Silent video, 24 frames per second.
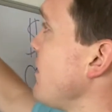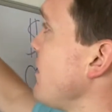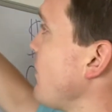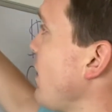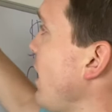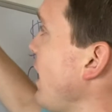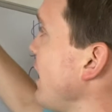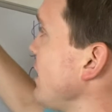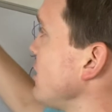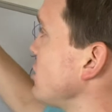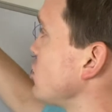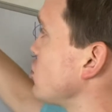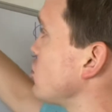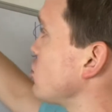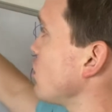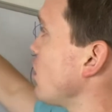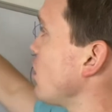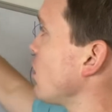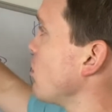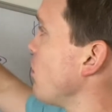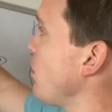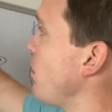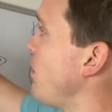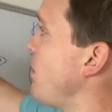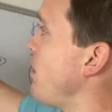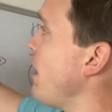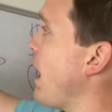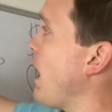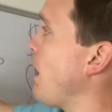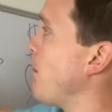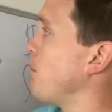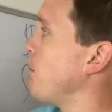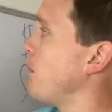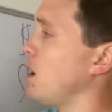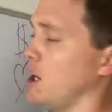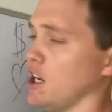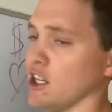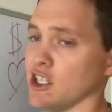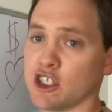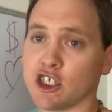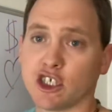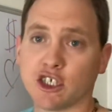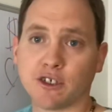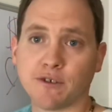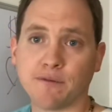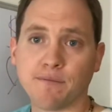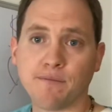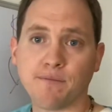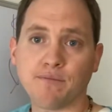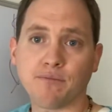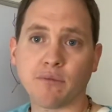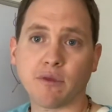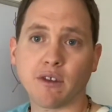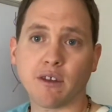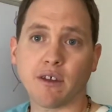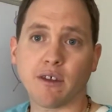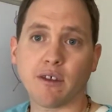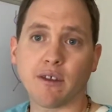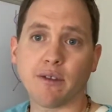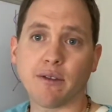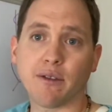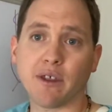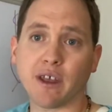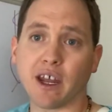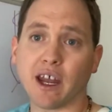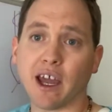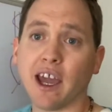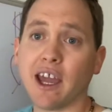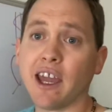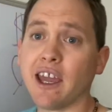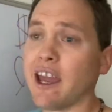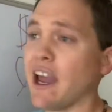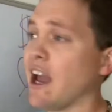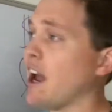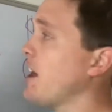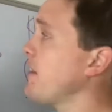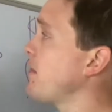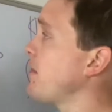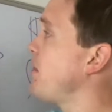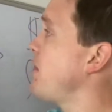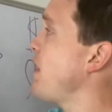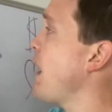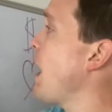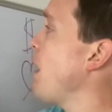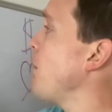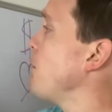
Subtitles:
I struggled that much, then I had that